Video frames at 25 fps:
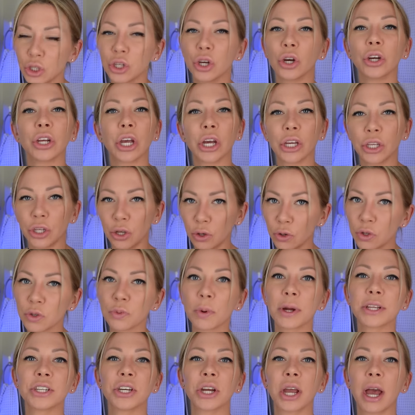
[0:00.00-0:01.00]
Till you use
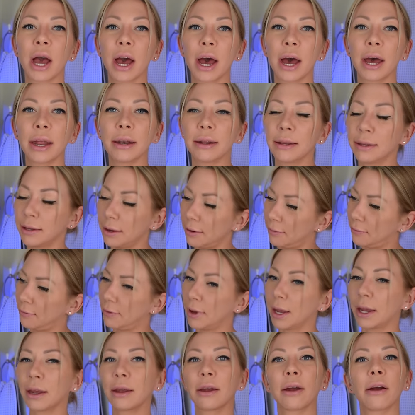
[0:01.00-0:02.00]
what you got, you
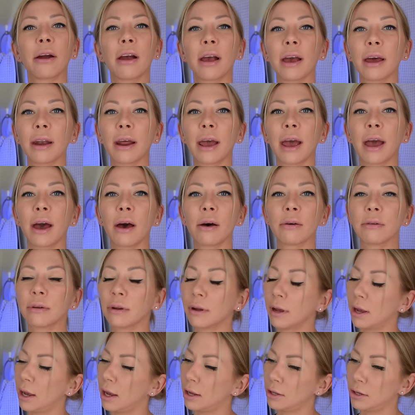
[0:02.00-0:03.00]
figure it
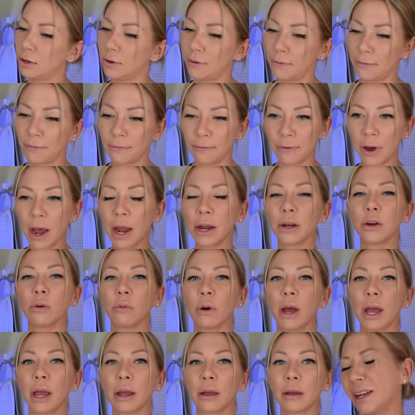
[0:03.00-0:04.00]
out, and you find a
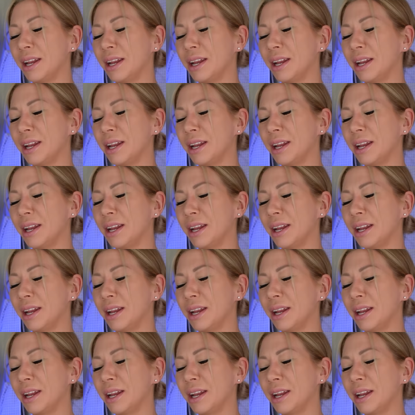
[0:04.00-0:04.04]
way.